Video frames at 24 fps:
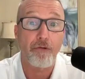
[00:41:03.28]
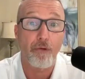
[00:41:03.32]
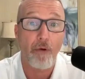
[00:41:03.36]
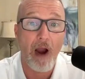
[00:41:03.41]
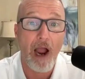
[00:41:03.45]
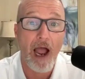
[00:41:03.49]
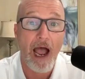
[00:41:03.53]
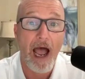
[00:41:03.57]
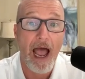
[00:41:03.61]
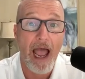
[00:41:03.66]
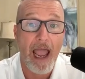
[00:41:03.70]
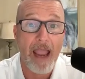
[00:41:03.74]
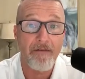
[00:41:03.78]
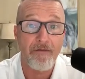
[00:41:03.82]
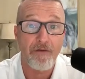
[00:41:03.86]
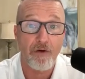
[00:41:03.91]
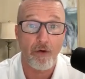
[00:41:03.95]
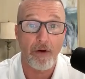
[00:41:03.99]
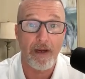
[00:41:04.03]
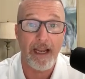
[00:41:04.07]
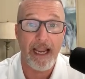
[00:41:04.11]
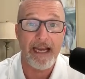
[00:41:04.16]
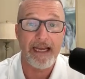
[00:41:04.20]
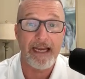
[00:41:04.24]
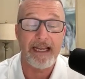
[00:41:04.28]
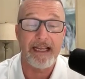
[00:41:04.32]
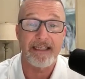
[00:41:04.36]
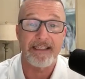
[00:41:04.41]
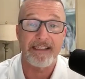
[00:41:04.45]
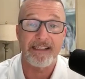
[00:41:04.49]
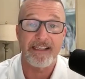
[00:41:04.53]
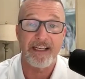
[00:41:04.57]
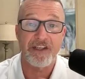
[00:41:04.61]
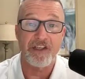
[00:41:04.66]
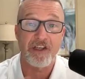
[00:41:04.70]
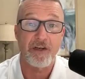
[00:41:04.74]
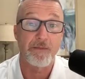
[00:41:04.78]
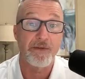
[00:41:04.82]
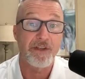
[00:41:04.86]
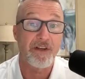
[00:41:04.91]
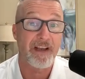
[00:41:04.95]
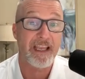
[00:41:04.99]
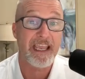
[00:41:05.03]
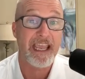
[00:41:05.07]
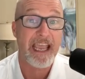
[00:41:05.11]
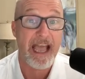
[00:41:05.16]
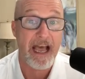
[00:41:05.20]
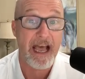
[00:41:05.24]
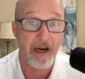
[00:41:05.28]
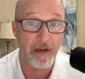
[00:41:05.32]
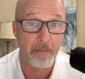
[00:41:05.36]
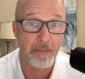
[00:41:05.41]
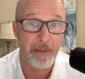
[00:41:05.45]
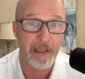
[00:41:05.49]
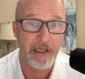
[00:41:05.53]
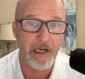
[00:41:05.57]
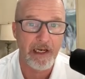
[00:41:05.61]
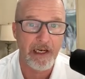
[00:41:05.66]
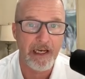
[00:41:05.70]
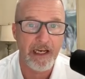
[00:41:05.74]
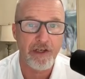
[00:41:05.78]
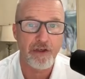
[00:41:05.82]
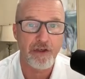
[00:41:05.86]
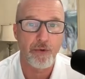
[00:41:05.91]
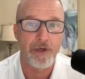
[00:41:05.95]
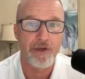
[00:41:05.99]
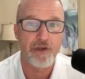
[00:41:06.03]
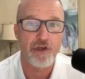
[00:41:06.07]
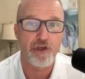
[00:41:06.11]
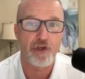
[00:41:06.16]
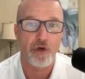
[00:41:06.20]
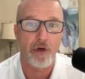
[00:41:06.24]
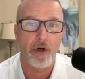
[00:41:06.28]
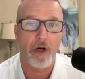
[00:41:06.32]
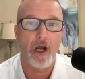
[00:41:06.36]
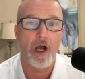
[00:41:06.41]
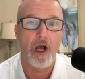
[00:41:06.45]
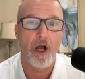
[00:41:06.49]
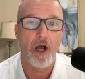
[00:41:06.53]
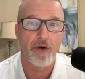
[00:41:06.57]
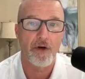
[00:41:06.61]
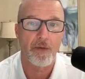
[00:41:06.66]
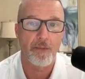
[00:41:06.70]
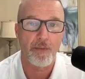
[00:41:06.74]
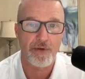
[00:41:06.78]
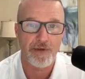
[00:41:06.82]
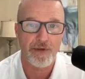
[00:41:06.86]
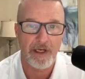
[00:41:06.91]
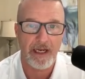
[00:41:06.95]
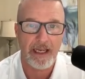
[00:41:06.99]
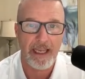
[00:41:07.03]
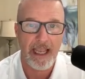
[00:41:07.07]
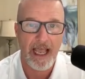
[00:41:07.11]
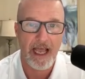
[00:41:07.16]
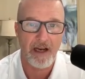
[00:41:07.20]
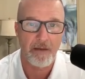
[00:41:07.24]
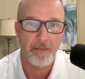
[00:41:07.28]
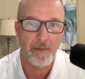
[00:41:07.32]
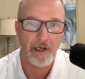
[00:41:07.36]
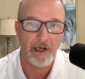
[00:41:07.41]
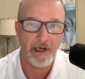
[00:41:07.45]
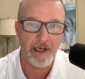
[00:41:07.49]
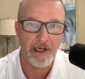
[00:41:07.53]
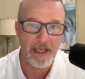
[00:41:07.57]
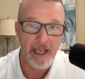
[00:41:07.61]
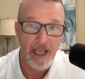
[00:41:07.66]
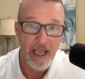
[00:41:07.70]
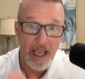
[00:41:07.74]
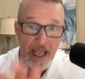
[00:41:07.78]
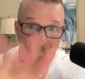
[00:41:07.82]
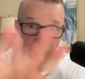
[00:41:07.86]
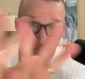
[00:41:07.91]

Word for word: thrive, creating systems of accountability to ensure 100% accountability,